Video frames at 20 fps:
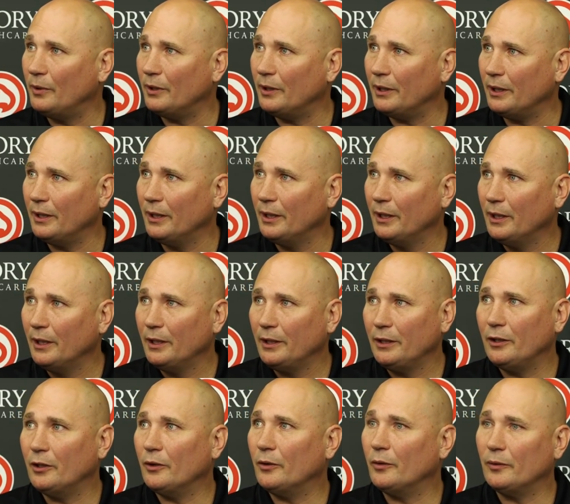But,
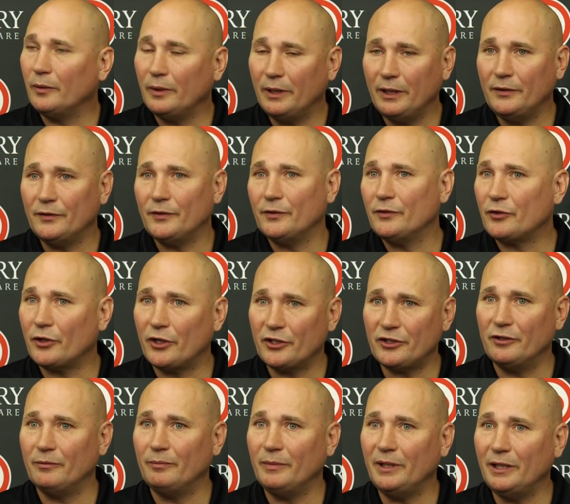you know, he's
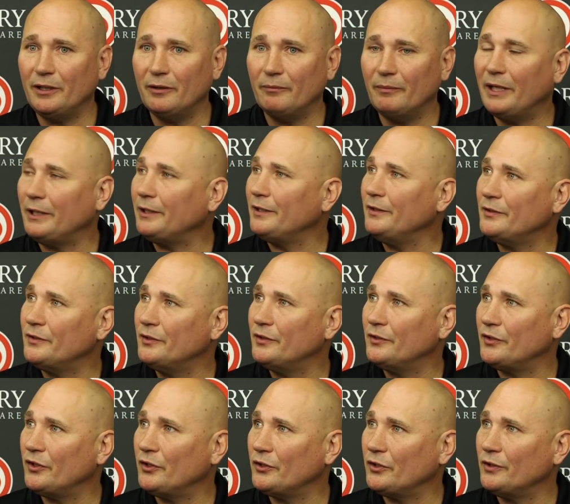entrusted me to make these
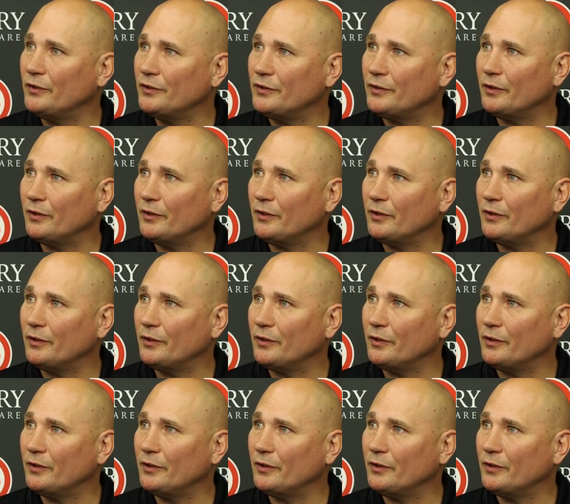decisions.